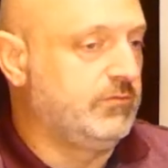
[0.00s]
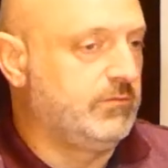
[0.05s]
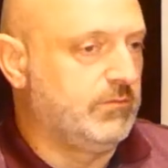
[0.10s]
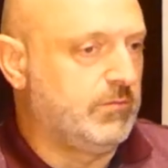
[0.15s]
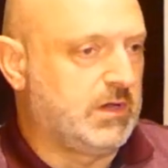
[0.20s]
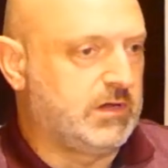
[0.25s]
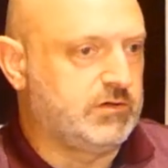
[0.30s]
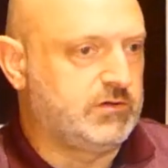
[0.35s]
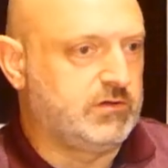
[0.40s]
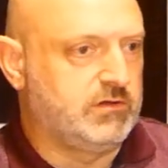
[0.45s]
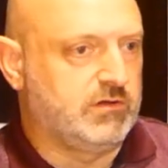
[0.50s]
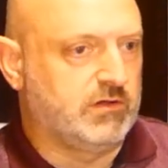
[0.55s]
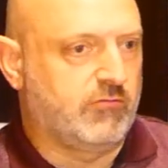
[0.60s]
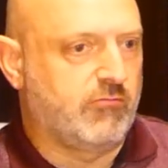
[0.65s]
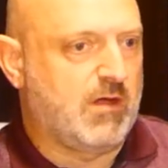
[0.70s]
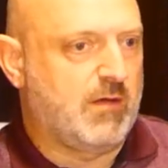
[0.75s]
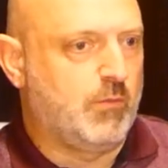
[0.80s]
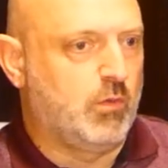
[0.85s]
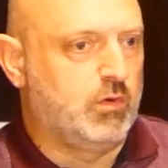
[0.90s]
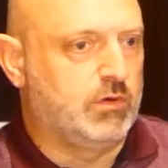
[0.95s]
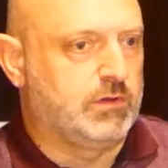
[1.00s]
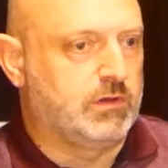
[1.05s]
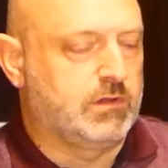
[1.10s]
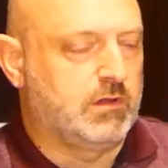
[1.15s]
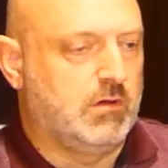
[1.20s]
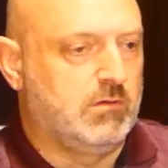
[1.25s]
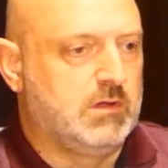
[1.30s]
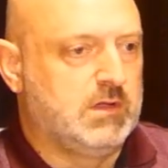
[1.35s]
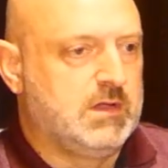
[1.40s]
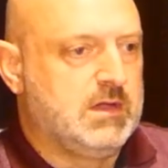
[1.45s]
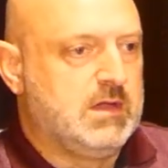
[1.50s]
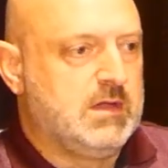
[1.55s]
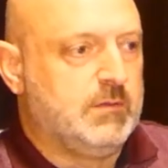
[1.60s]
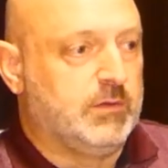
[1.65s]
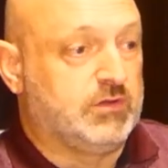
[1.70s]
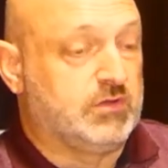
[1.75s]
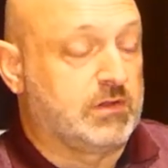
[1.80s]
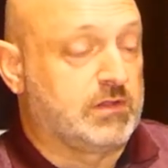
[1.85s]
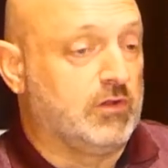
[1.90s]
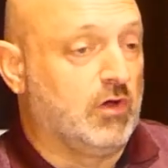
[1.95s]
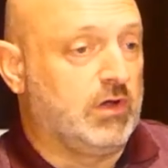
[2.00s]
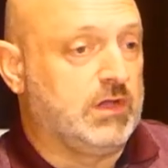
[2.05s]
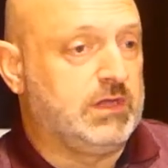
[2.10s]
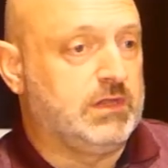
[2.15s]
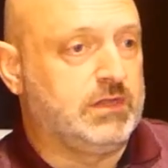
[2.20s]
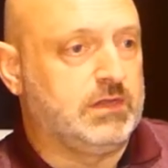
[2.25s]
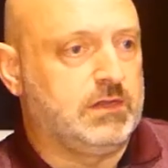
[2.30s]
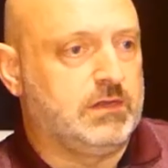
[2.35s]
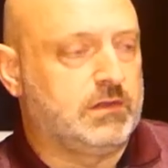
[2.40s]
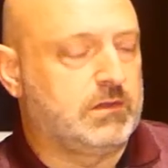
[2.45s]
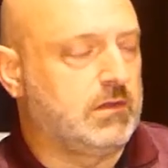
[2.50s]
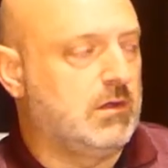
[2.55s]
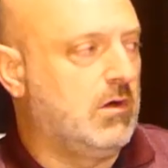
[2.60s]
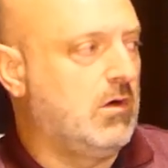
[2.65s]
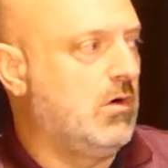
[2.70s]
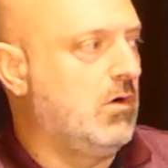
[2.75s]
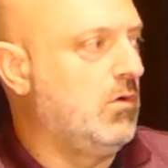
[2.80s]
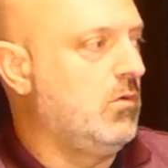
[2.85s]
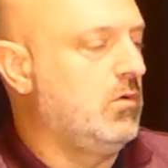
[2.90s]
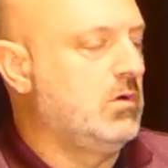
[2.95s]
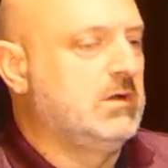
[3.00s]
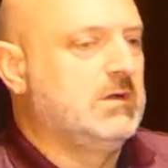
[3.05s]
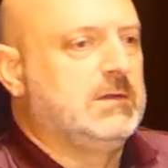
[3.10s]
managing to grab one that's out there, but just not easy. So